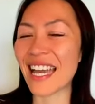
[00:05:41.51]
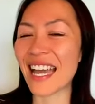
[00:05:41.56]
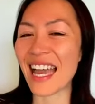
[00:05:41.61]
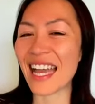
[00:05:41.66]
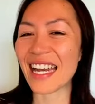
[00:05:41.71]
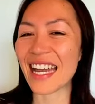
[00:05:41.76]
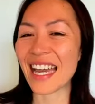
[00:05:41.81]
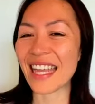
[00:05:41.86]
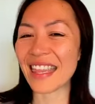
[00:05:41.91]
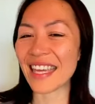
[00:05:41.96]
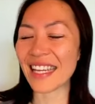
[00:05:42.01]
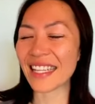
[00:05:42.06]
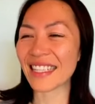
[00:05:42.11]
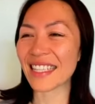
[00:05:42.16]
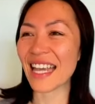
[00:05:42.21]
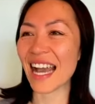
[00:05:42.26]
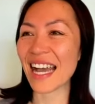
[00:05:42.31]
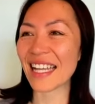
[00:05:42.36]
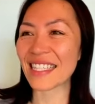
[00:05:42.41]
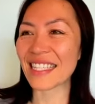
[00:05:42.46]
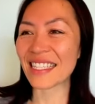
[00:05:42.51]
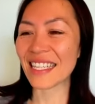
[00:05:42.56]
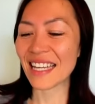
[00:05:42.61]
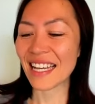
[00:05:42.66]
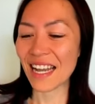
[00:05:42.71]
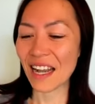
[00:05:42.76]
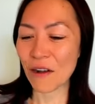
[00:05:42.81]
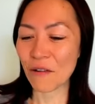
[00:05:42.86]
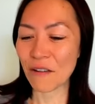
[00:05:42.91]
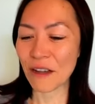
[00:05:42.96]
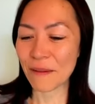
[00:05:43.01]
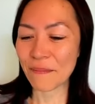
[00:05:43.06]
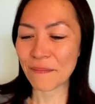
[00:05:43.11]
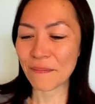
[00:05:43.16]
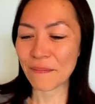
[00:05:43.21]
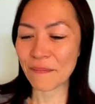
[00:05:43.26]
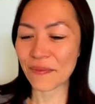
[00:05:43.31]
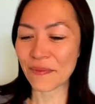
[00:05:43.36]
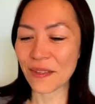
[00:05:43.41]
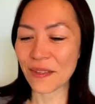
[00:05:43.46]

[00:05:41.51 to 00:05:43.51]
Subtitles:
And I think that's when